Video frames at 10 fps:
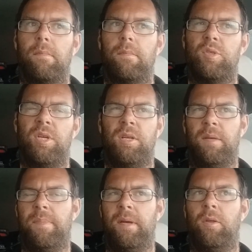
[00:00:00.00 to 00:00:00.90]
Certainly
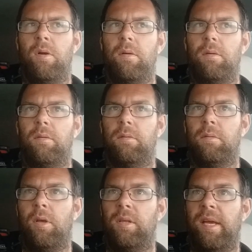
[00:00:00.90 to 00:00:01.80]
be a lot
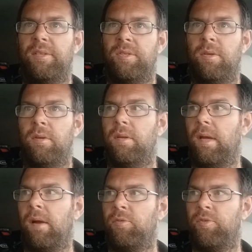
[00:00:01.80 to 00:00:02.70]
less than
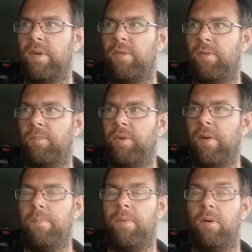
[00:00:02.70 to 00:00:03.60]
how Green Thumb do
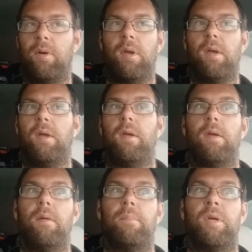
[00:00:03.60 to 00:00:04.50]
it, but
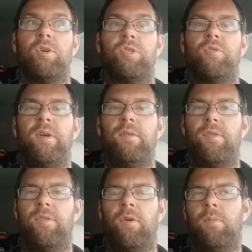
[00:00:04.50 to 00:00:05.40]
because Green
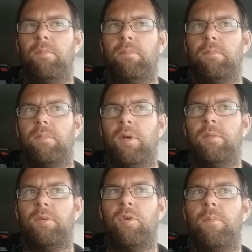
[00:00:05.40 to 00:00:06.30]
Thumb
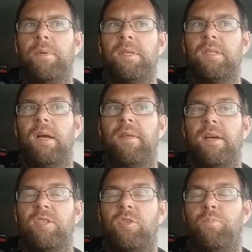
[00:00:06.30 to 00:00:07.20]
and companies like
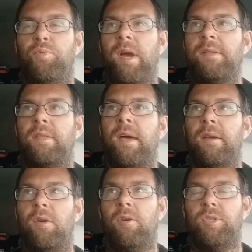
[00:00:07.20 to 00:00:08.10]
that spread their
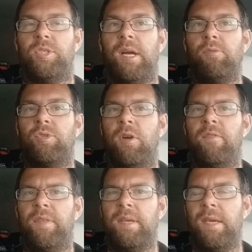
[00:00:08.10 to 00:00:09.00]
costs out
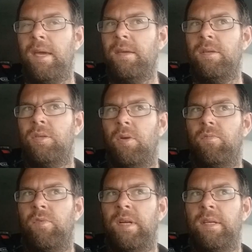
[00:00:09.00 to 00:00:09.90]
over the year, you don't
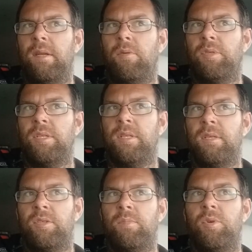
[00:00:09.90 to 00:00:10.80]
really notice it
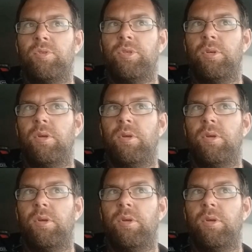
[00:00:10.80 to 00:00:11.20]
so much.